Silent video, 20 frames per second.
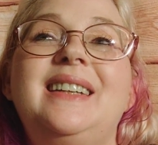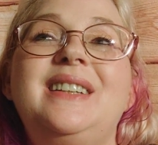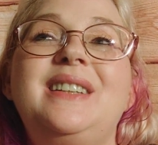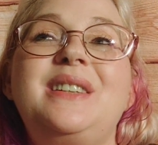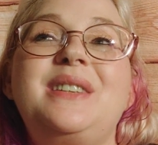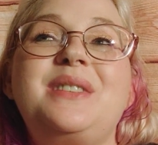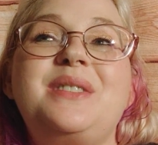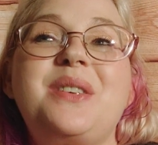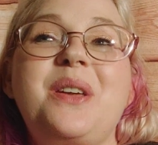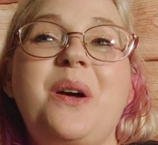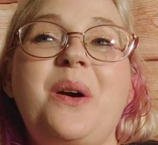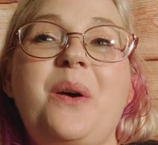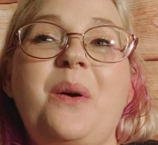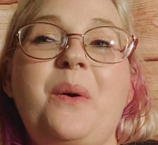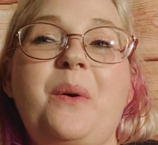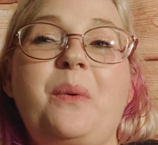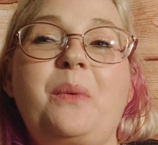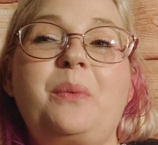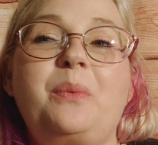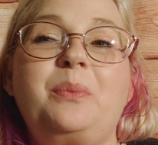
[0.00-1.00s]

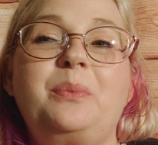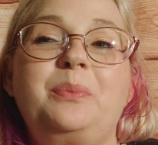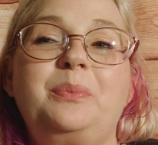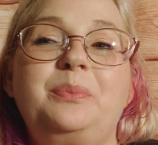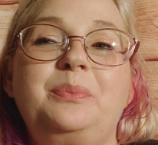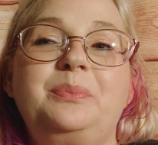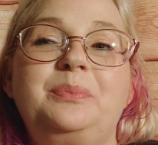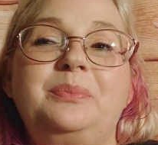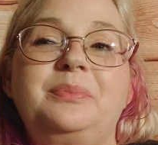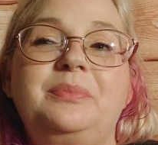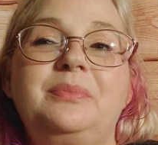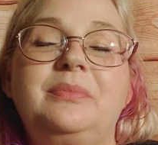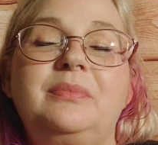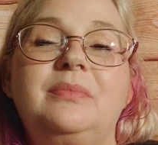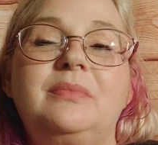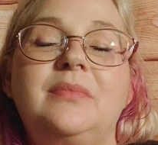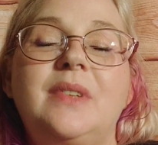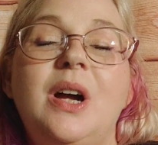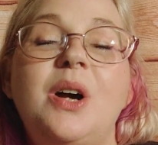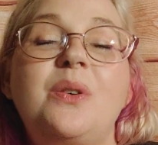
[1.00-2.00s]
so,
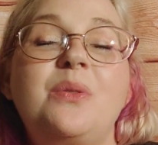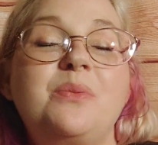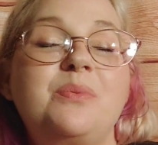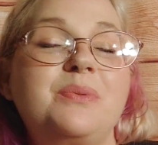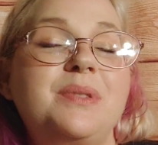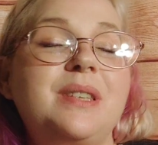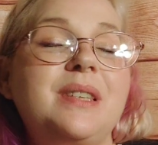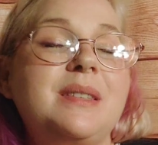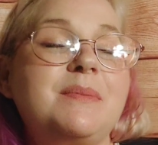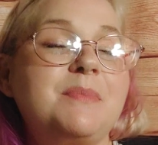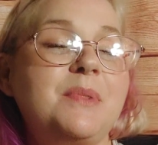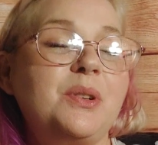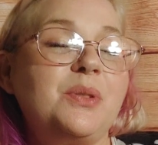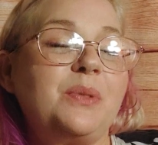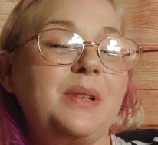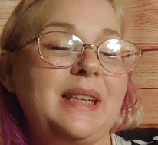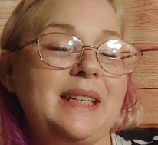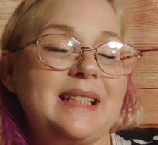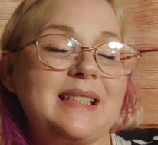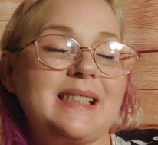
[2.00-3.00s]
this
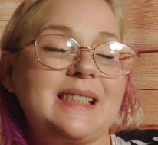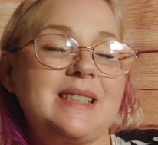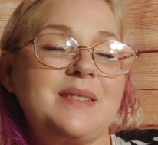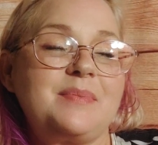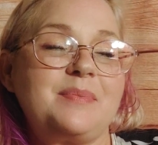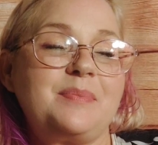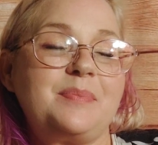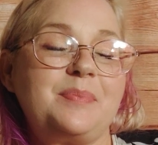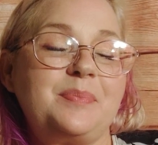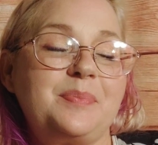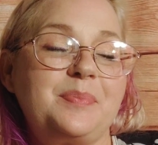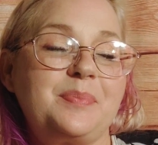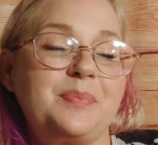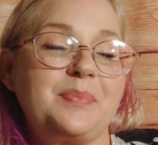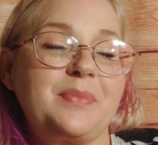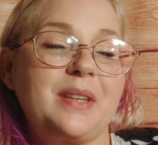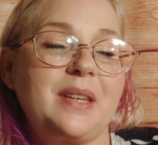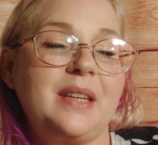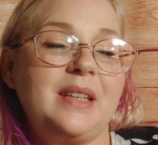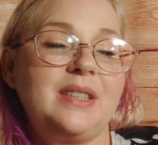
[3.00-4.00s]
Middle East.
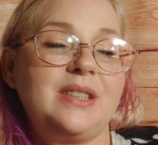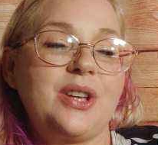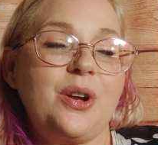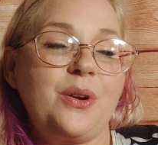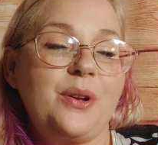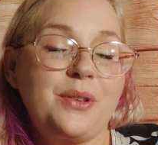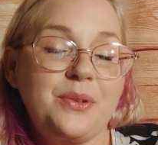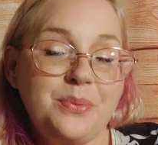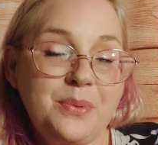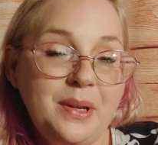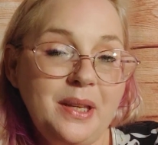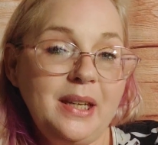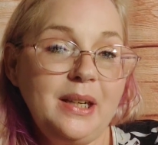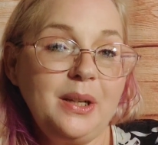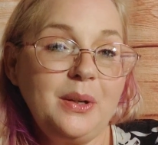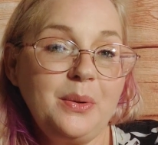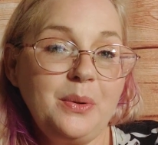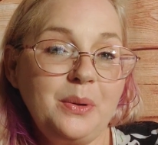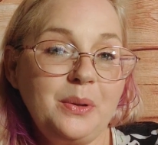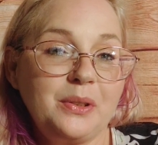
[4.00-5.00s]
So it's
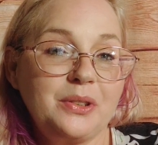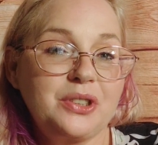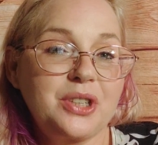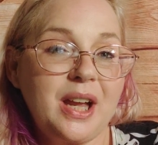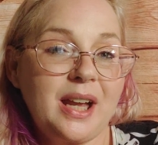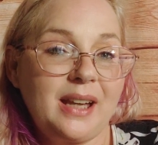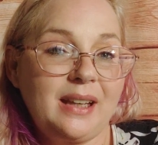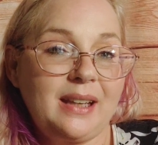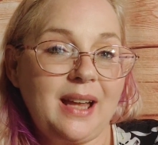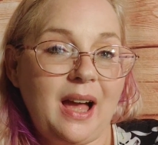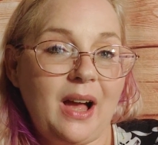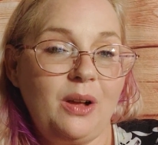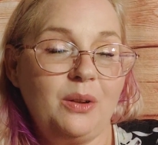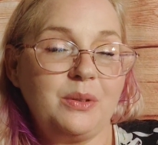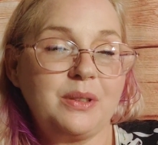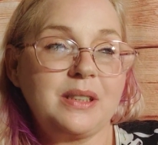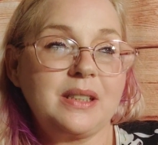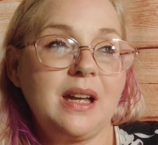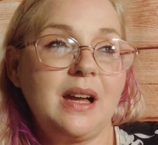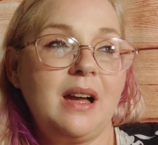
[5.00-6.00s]
really cool. Check it
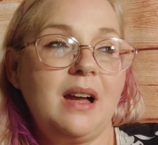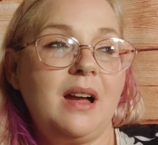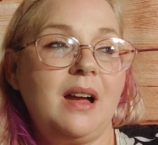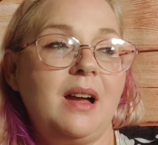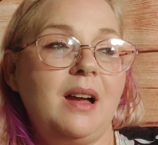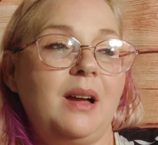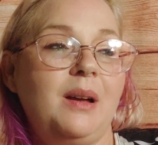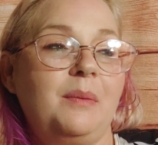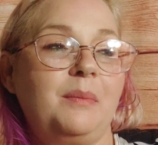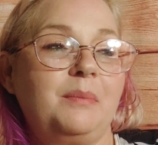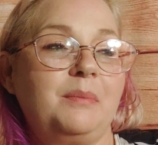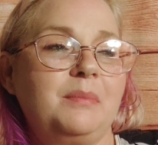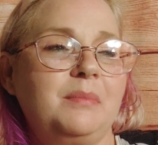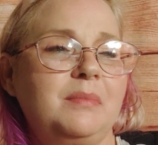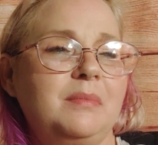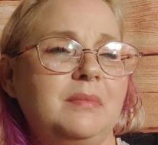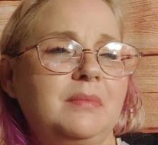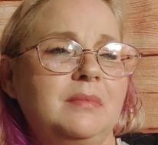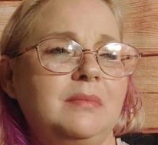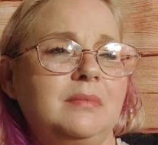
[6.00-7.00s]
out.
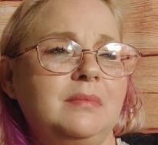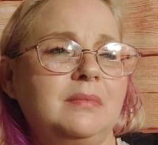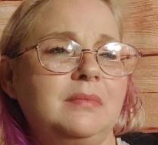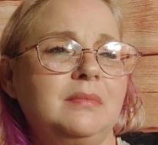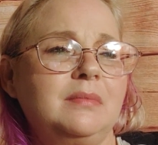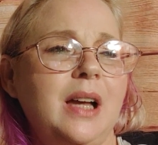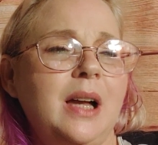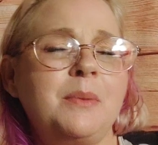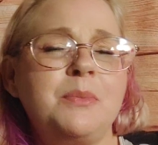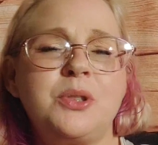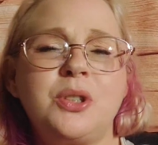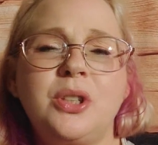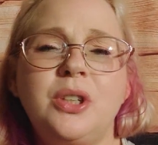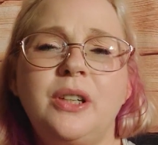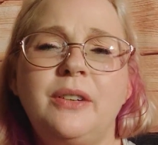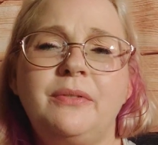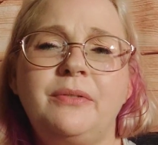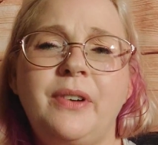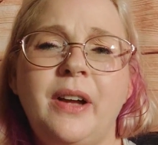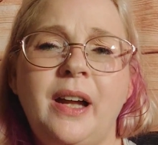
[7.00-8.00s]
I'm sure you
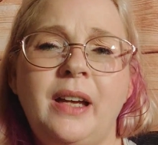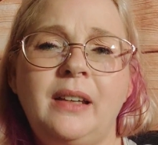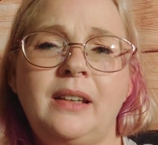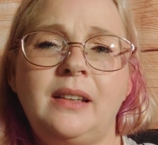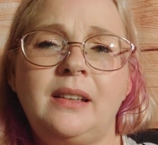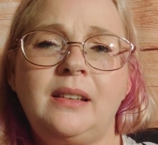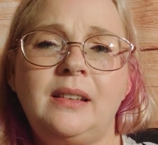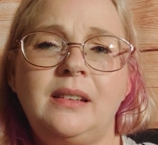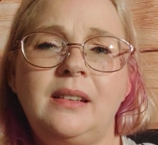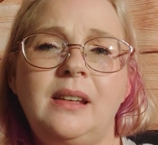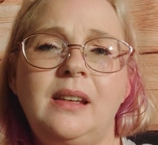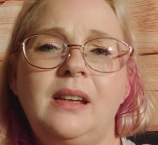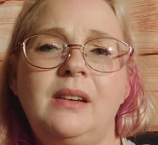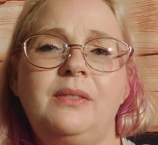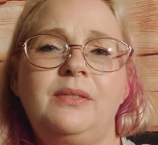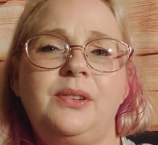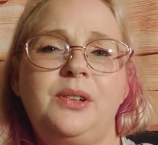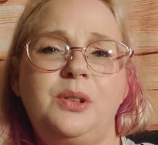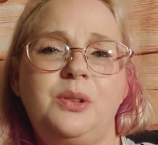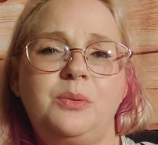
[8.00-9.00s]
can find it
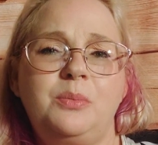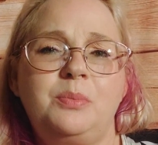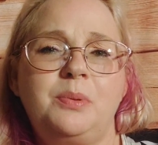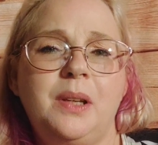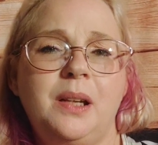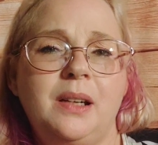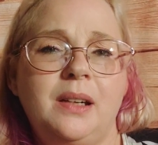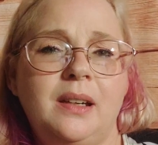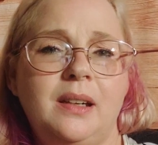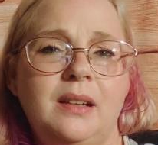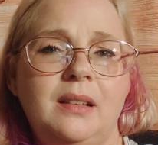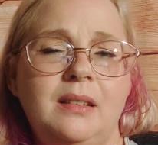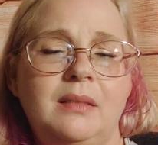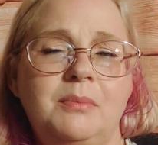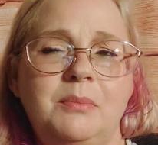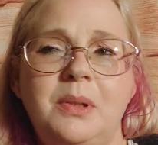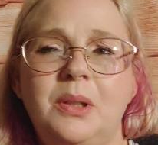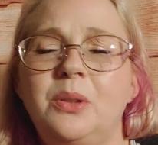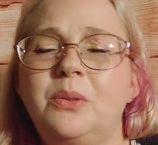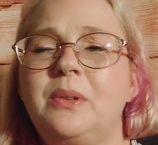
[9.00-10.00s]
if you plug
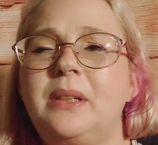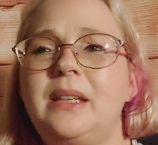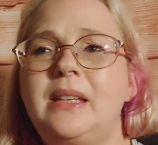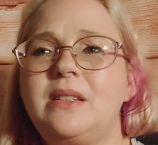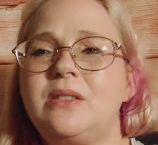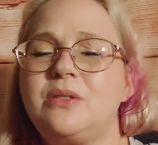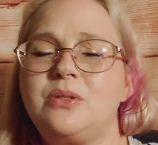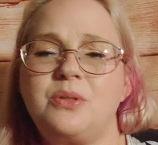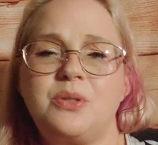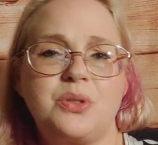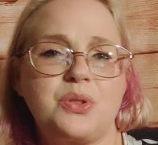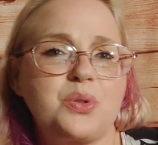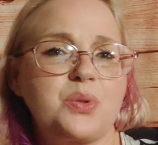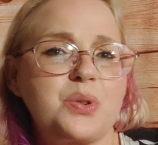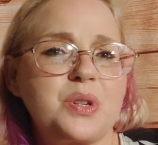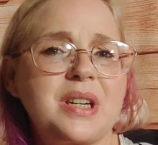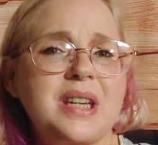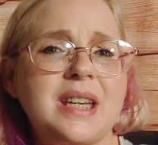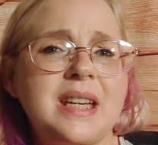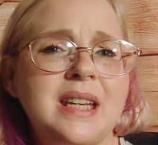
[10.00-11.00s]
in Middle Eastern
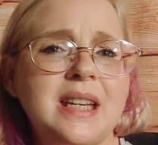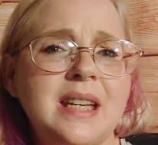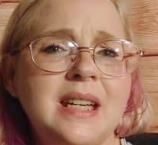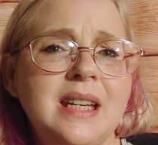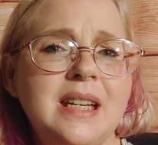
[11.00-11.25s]
tree.